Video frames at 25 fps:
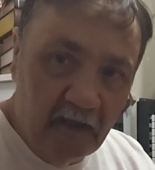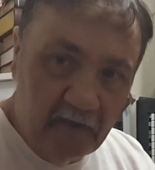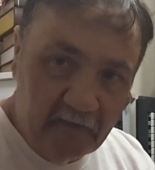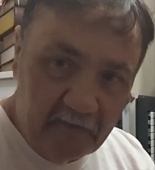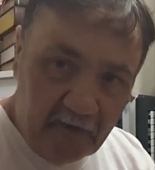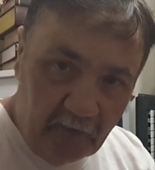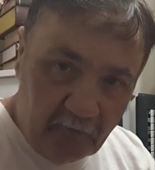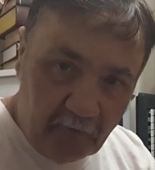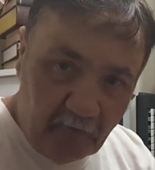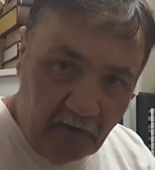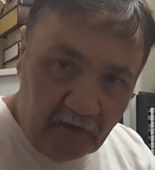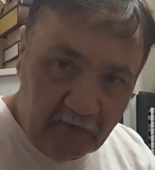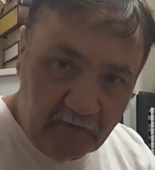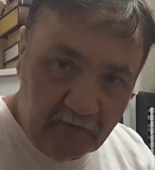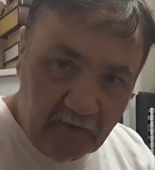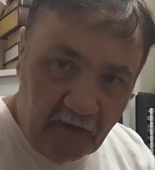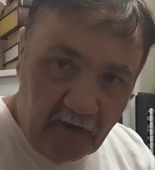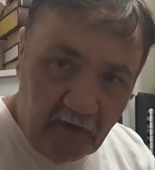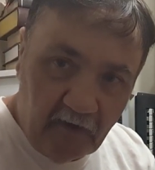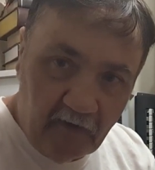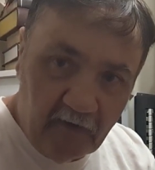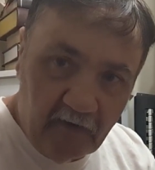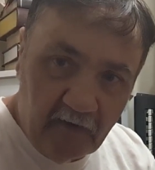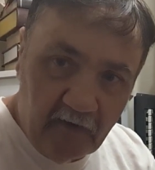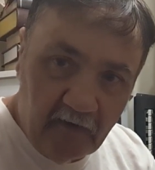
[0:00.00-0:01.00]
that right
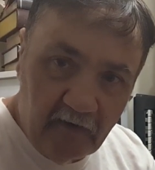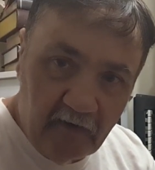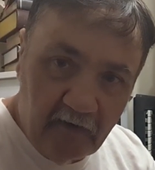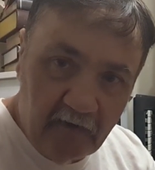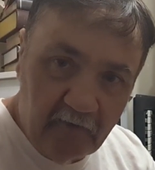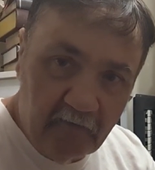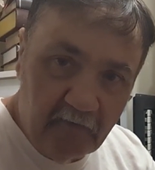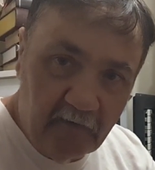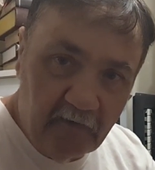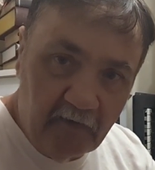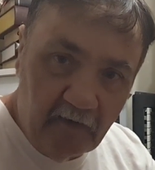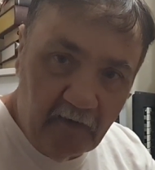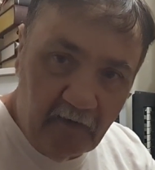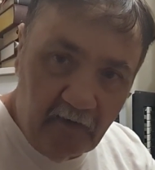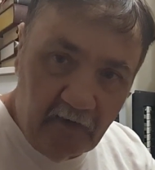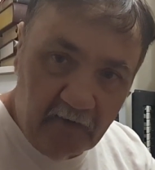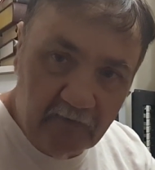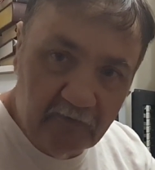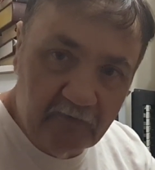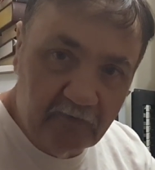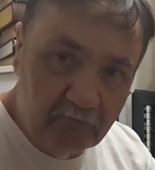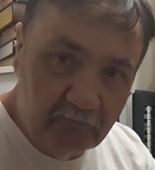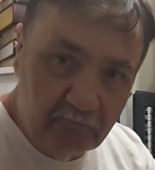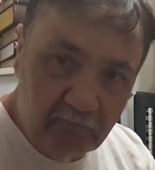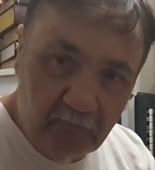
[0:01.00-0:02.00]
there
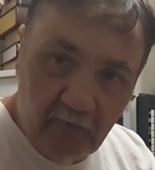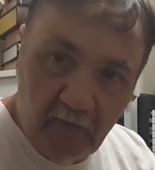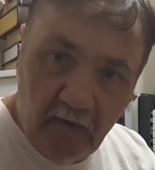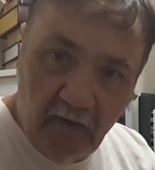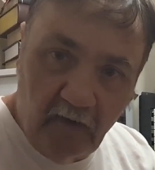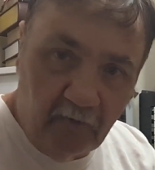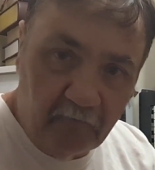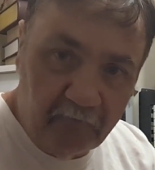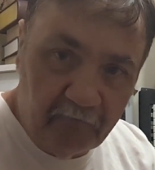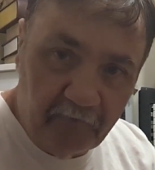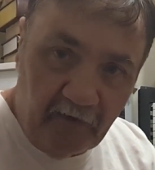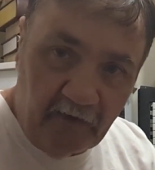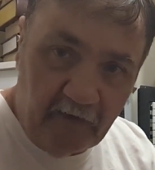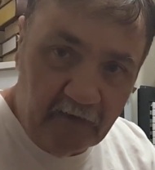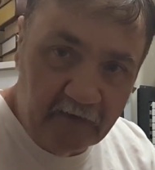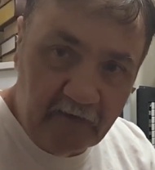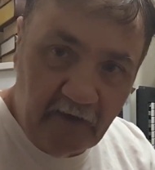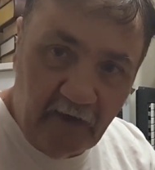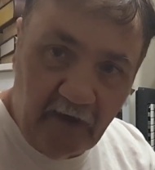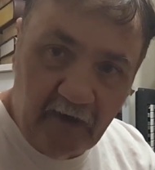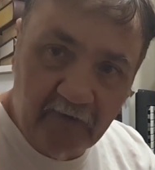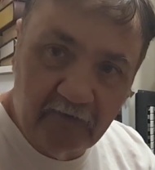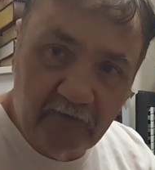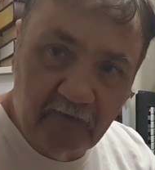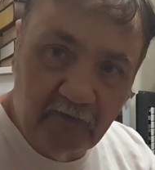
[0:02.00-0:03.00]
is a
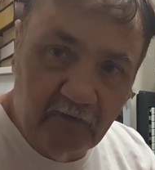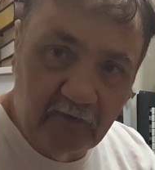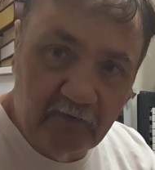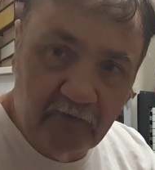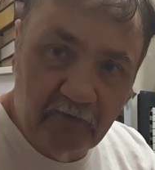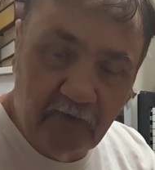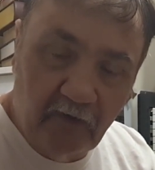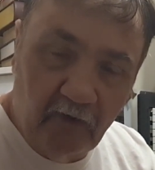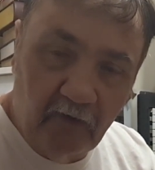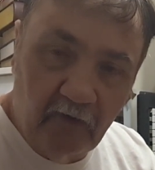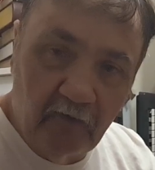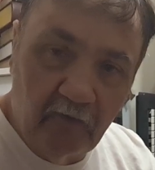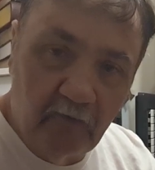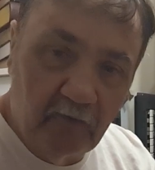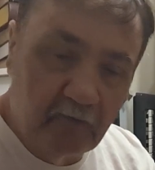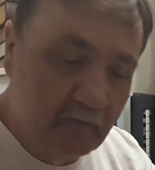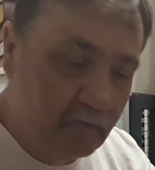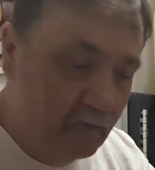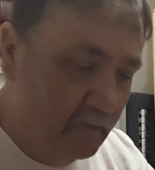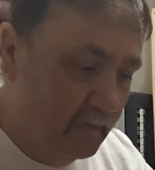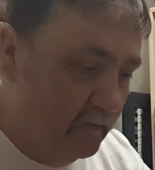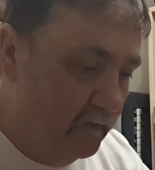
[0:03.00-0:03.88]
fantastic stone.